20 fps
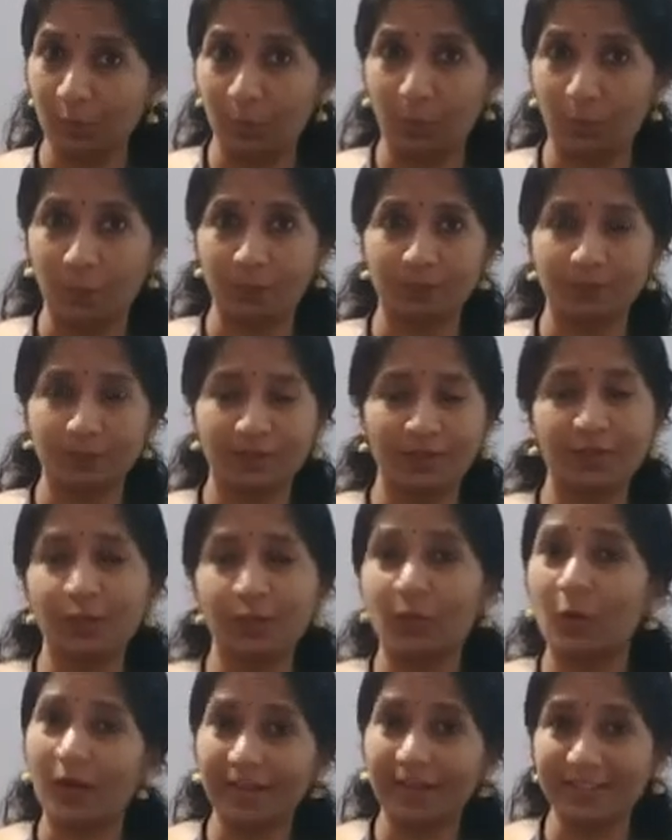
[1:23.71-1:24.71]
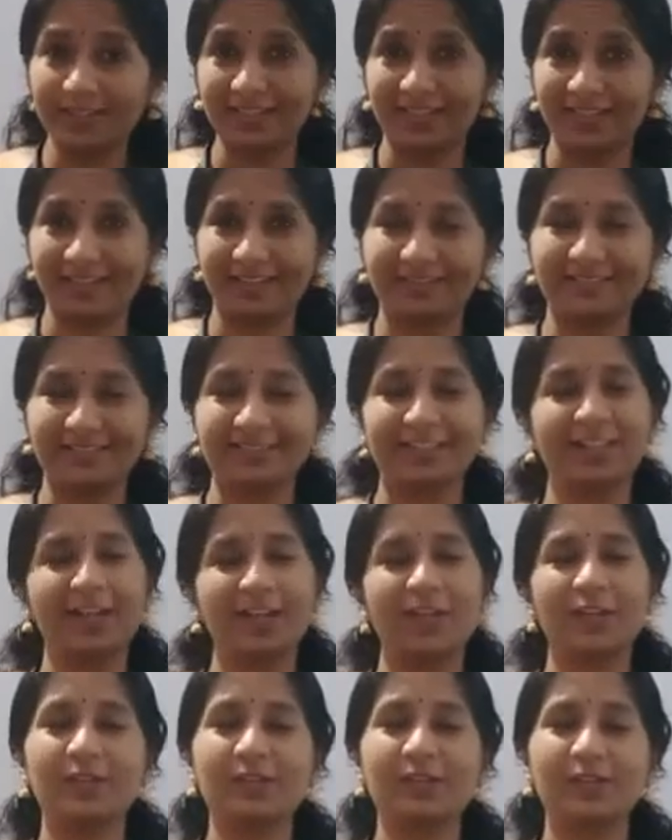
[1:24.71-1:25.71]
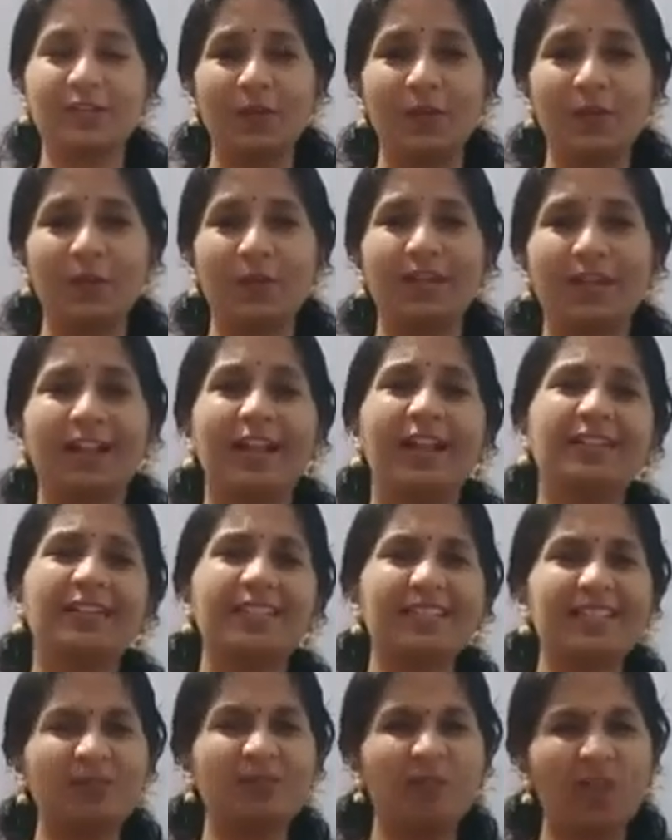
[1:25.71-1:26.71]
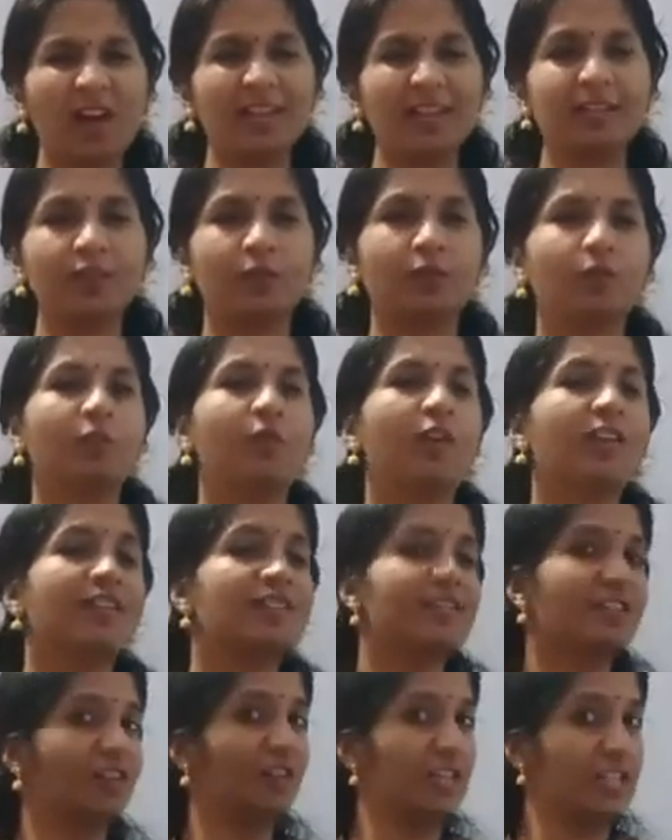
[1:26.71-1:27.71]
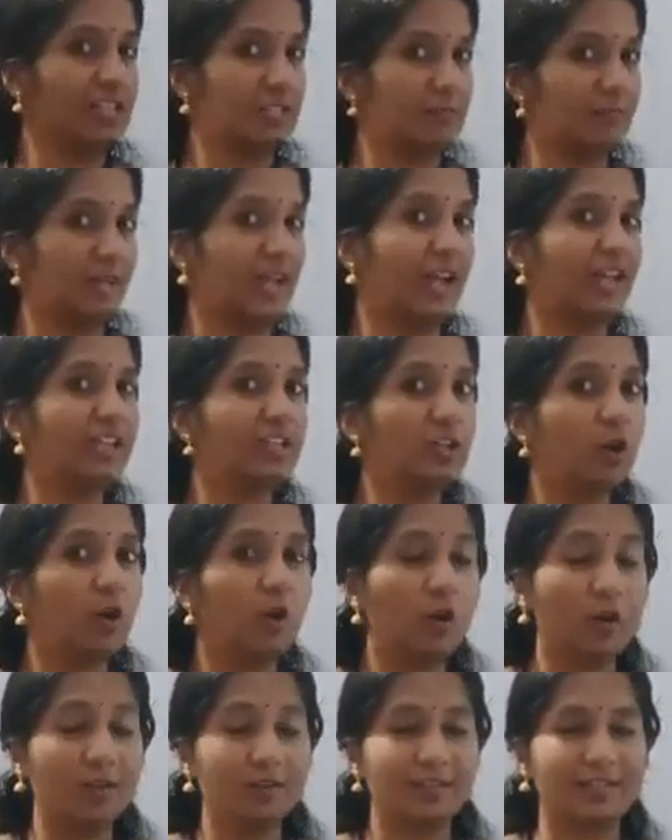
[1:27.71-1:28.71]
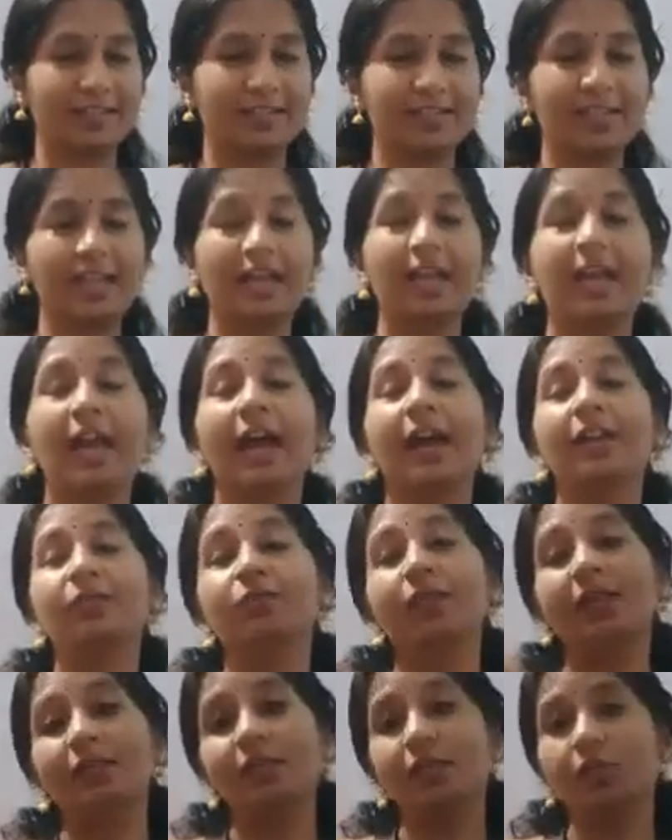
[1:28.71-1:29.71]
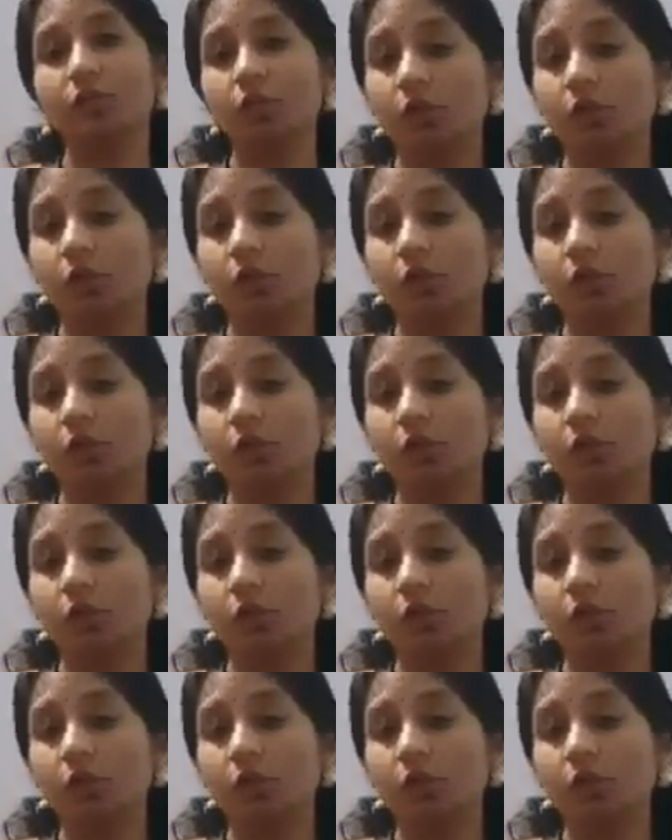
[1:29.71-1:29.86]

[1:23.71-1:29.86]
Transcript: No, no idea. So let us find out what is the reason behind all this. And today our